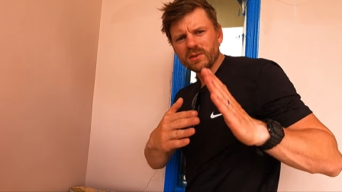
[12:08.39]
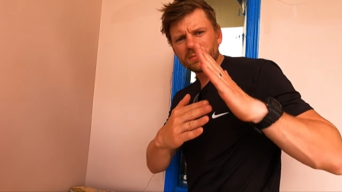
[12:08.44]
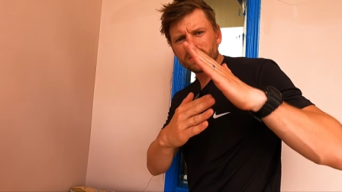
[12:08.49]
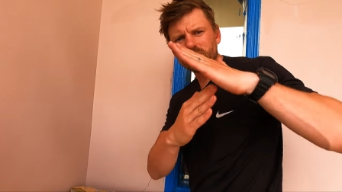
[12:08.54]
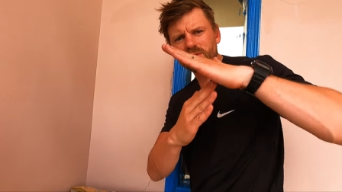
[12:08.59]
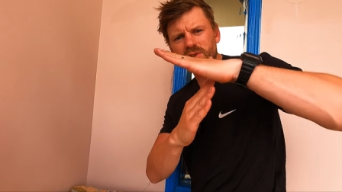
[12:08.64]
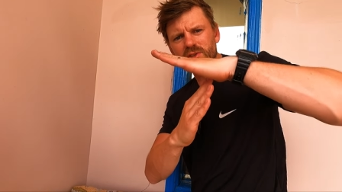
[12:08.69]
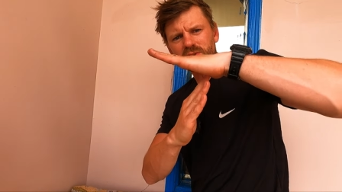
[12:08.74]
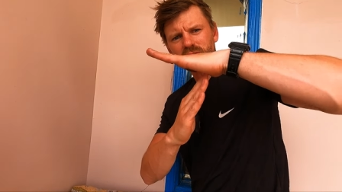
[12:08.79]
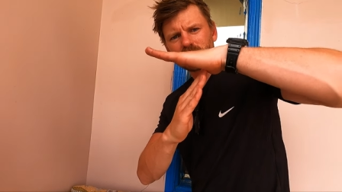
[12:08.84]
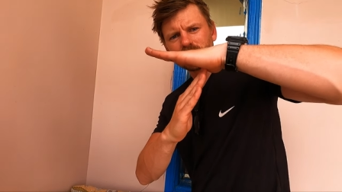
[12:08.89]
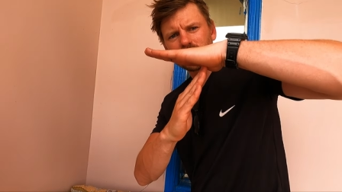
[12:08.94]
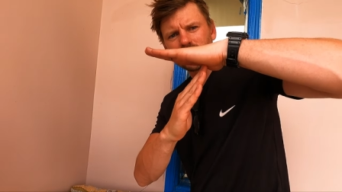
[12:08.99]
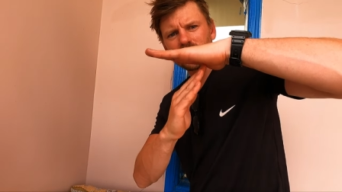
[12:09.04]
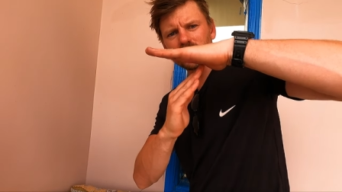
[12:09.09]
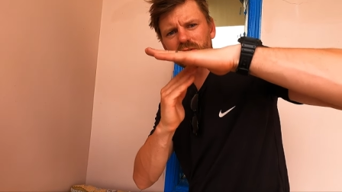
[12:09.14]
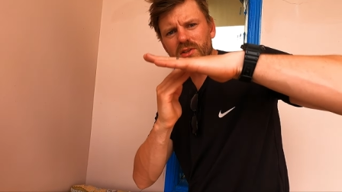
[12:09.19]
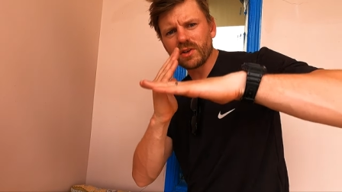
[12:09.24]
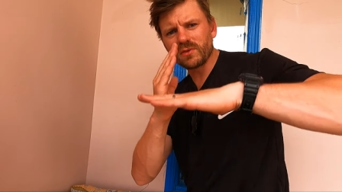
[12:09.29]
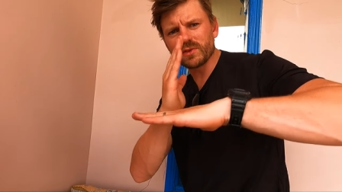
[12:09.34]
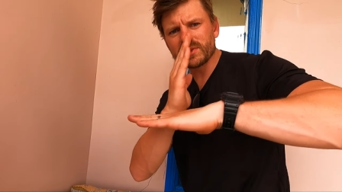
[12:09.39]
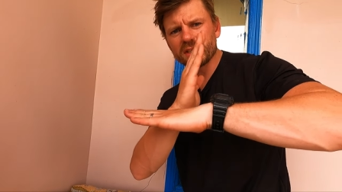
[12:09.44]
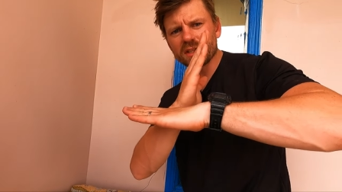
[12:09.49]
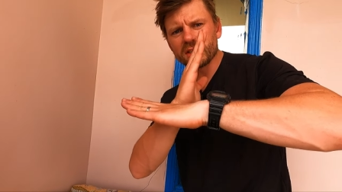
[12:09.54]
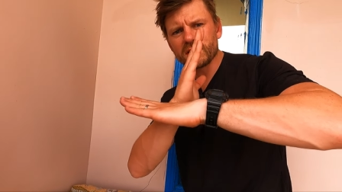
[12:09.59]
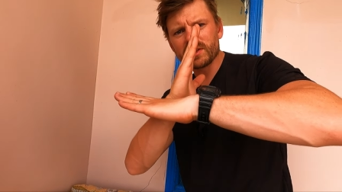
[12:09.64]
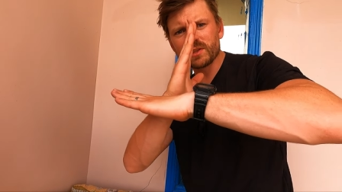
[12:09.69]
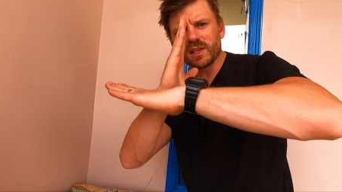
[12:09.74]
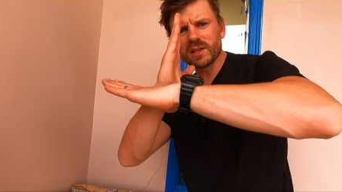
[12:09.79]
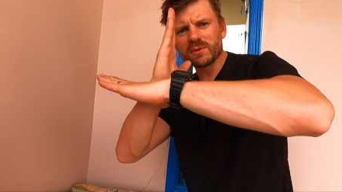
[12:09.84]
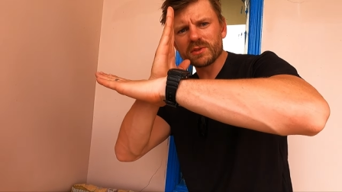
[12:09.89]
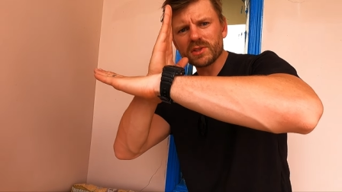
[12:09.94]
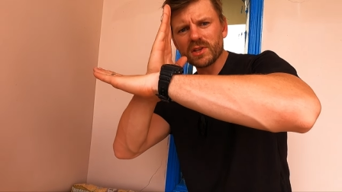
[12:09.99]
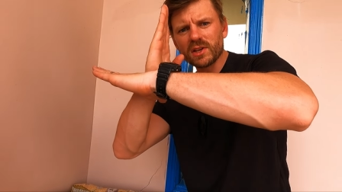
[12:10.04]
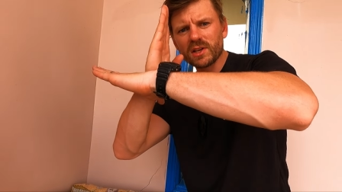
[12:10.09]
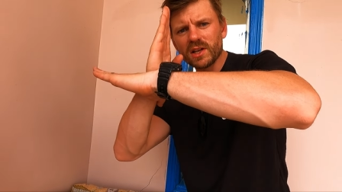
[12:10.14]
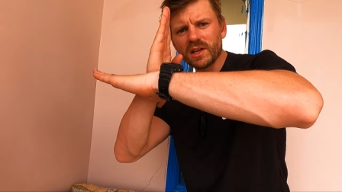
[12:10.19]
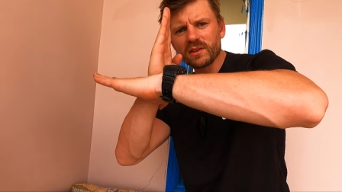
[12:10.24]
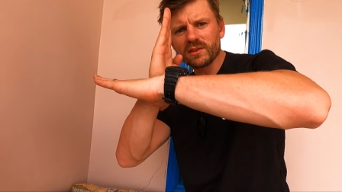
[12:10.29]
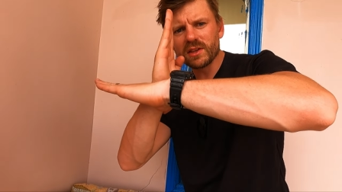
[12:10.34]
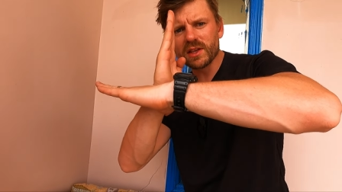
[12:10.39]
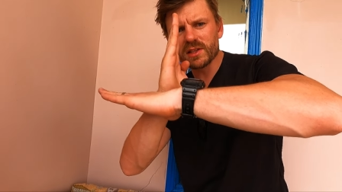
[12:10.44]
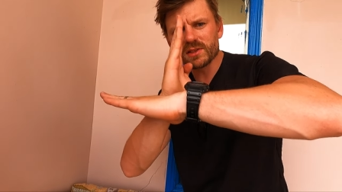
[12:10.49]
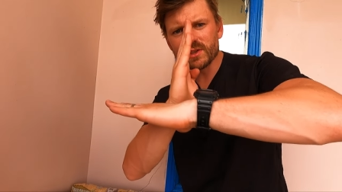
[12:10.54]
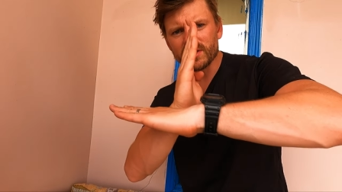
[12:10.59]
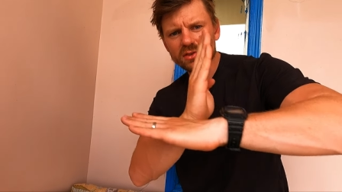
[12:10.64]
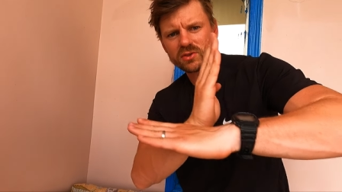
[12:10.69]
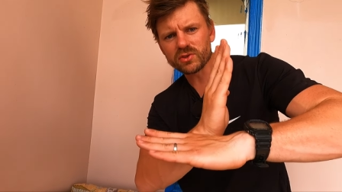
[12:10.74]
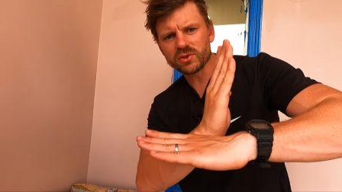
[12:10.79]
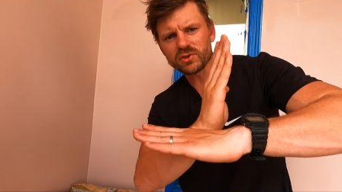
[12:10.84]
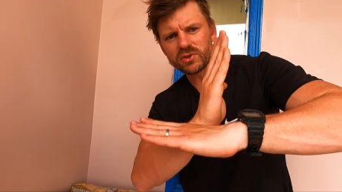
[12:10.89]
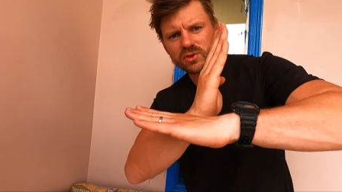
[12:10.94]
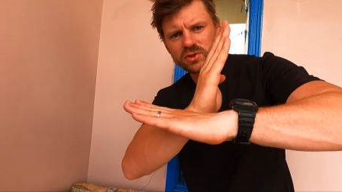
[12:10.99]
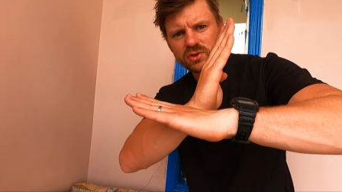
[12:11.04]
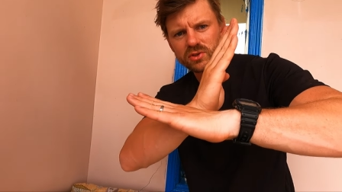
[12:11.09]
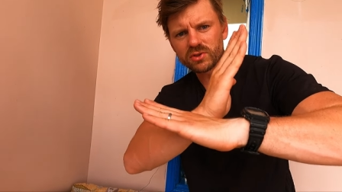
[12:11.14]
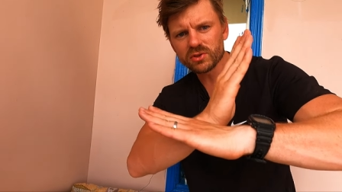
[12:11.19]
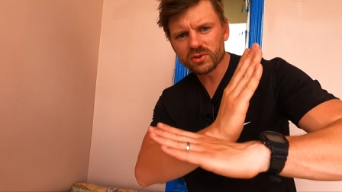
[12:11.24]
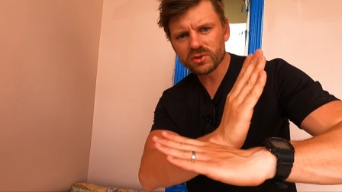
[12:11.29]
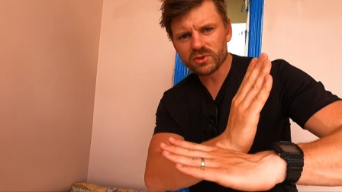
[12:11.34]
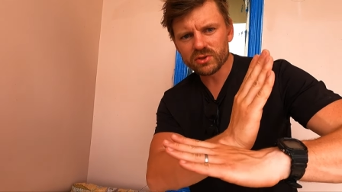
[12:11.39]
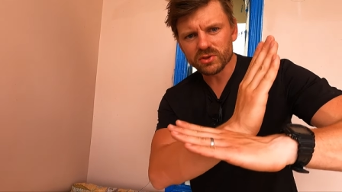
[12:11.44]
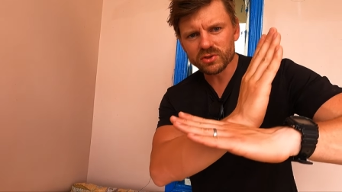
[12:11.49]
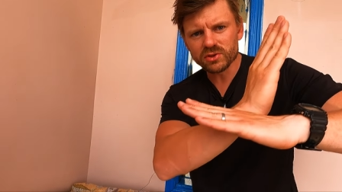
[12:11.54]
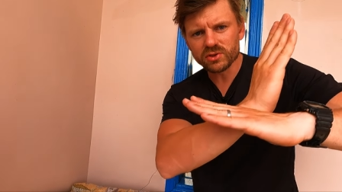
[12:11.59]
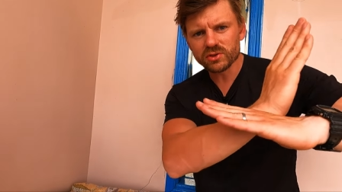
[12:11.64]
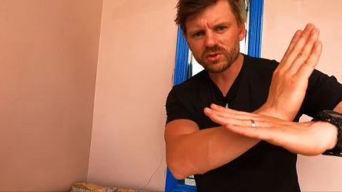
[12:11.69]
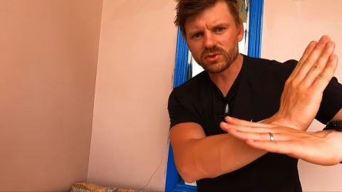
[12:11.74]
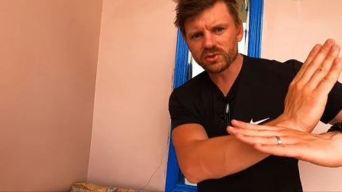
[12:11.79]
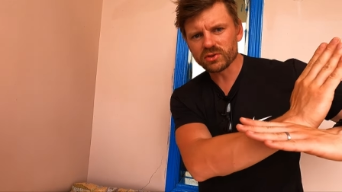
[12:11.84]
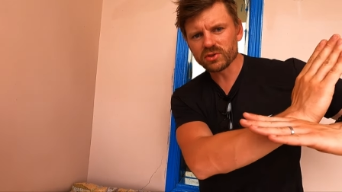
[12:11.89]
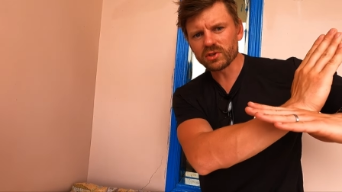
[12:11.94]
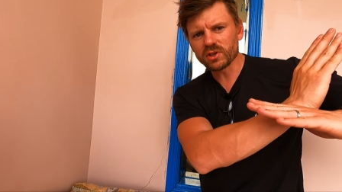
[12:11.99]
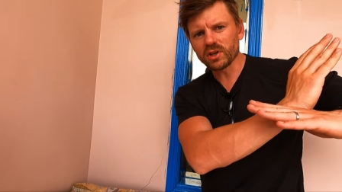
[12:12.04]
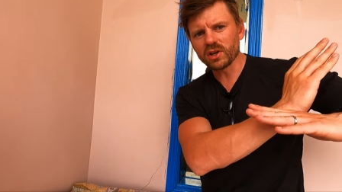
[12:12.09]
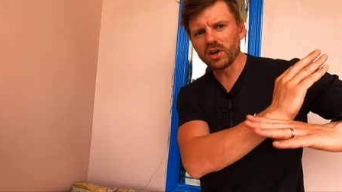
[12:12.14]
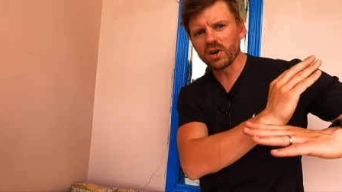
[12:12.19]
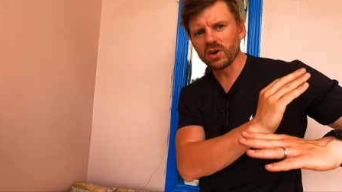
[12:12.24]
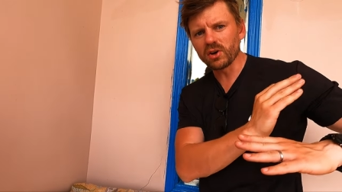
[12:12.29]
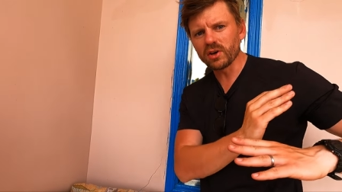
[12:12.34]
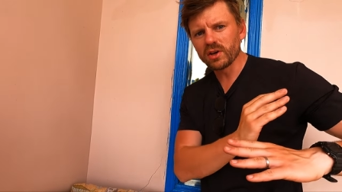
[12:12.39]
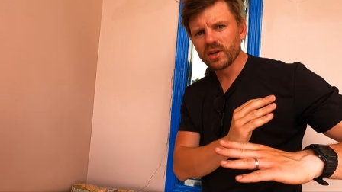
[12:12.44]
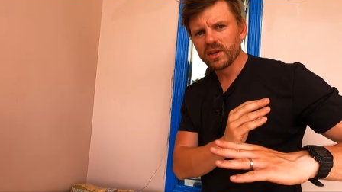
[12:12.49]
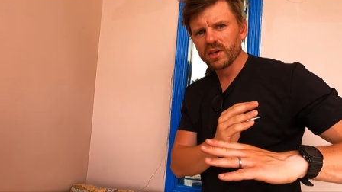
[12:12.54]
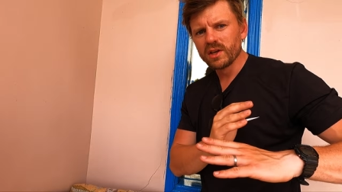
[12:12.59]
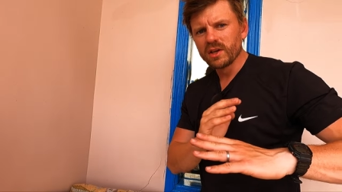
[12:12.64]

because the butt, obviously the thing was going like this, like goosh, goosh, goosh along.